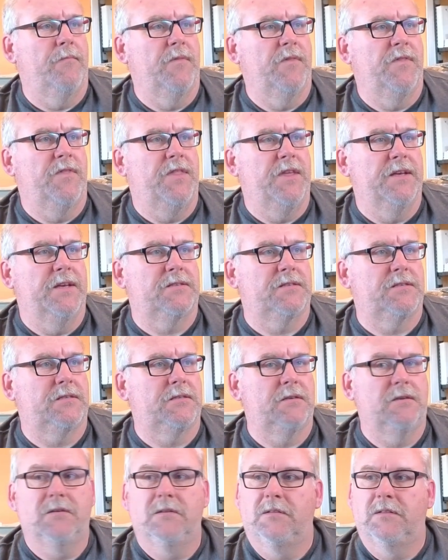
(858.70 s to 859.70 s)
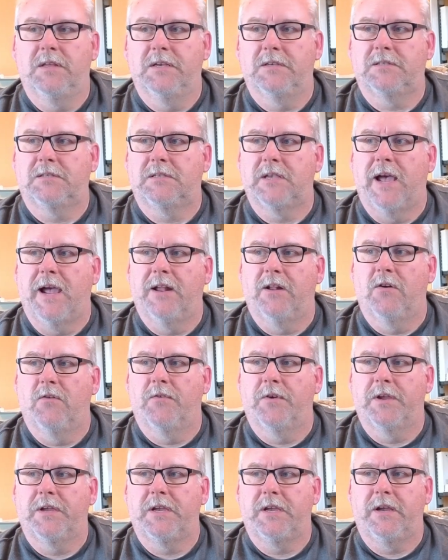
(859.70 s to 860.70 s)
This side over
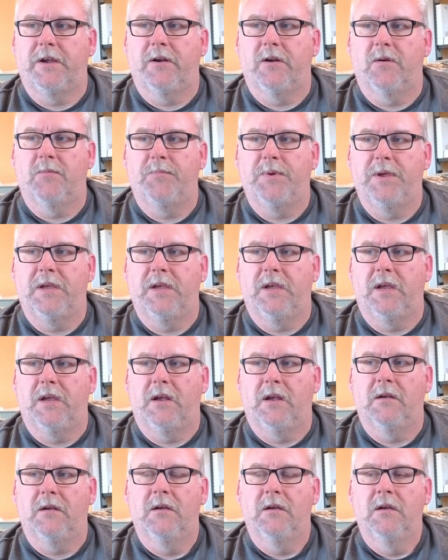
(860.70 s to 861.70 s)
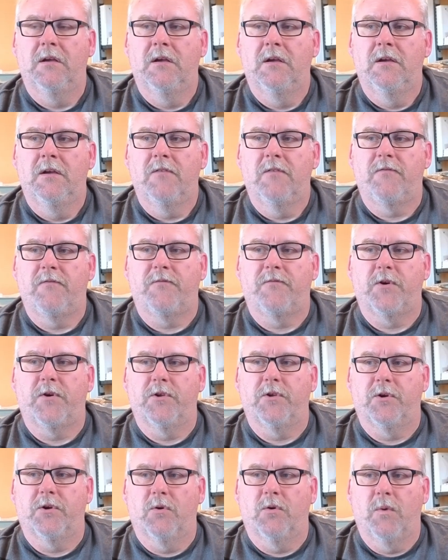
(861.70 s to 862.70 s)
here being
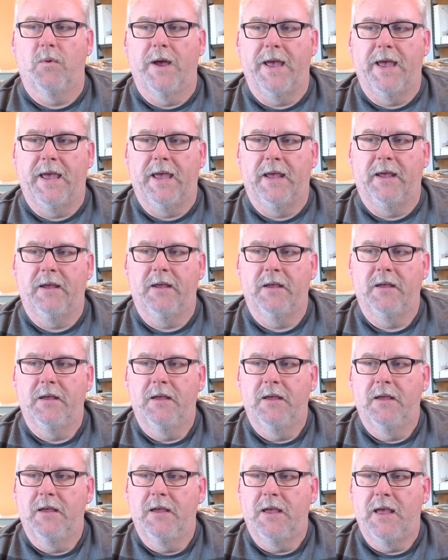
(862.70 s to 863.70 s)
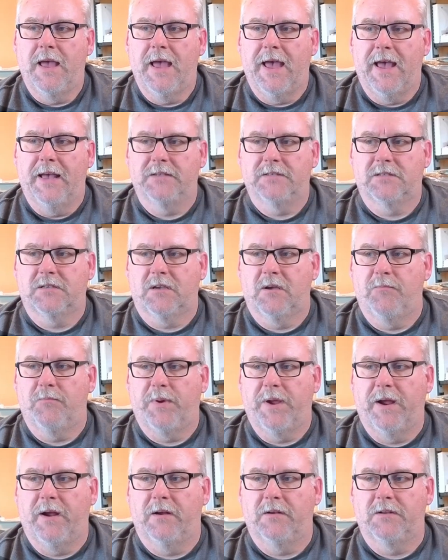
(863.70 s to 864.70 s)
further away as
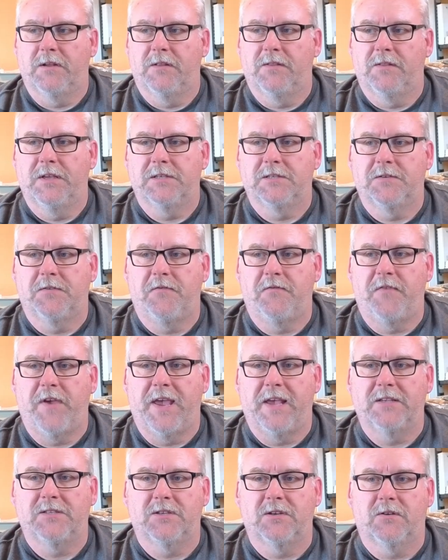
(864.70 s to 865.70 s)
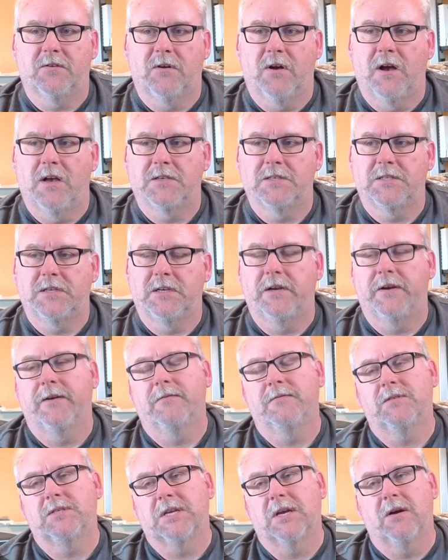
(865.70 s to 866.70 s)
compared to this face across here.
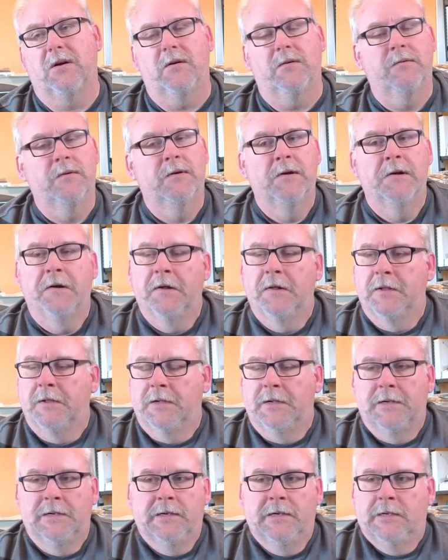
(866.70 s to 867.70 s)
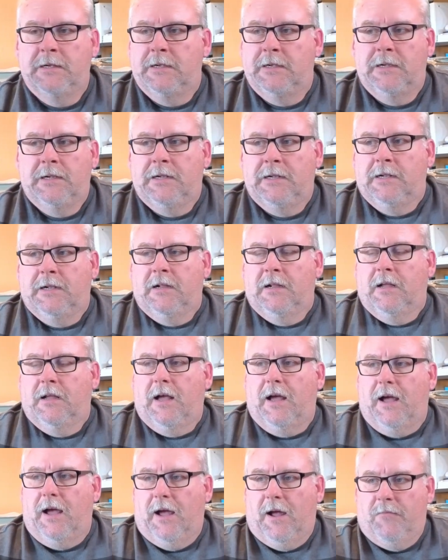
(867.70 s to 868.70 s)
So
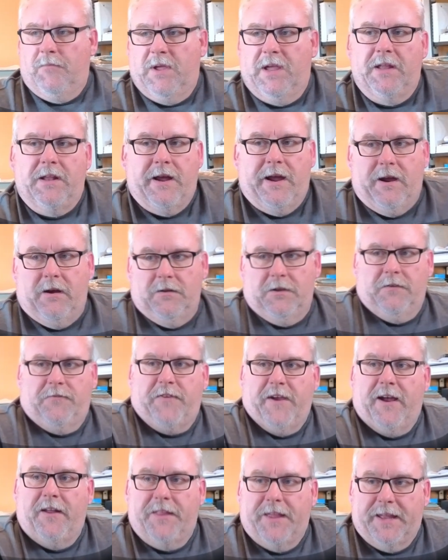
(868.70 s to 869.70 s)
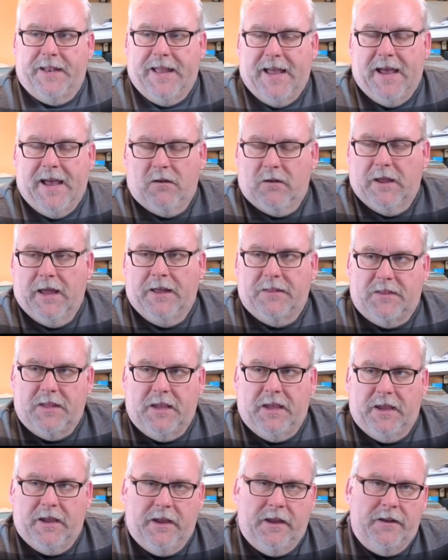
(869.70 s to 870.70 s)
and I only found that out at
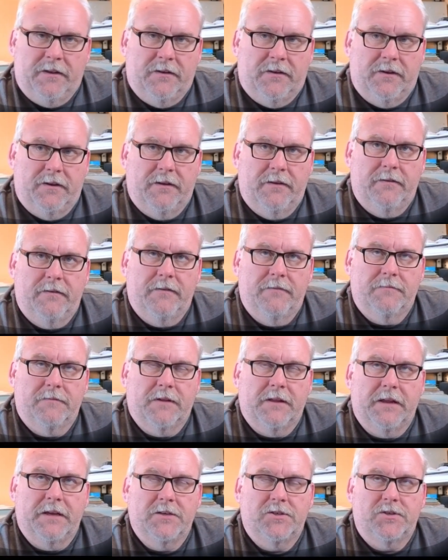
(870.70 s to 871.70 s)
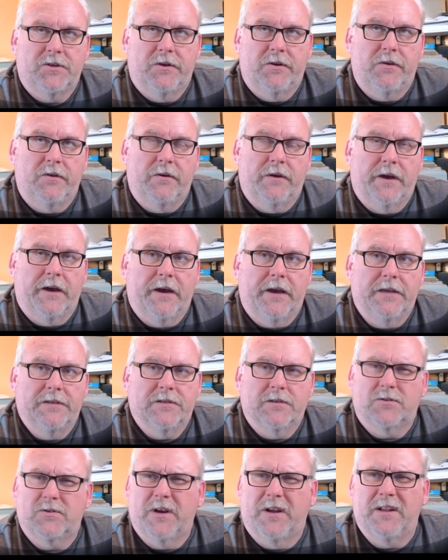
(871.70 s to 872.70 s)
the end. Can I show you guys?
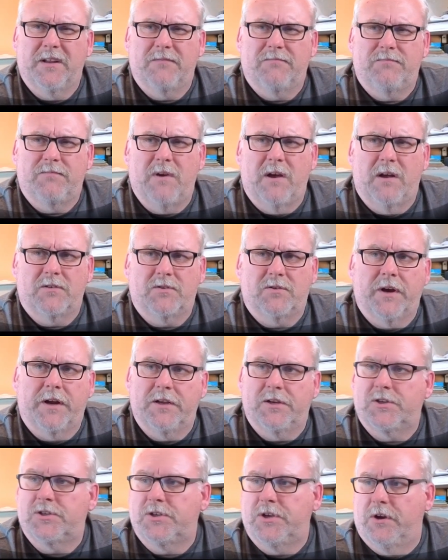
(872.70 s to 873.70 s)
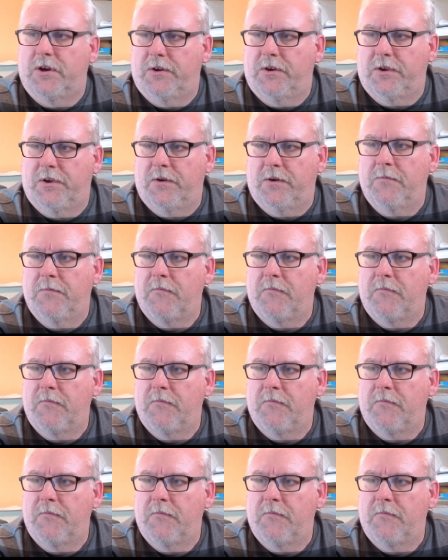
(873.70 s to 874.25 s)
I'll try to show you.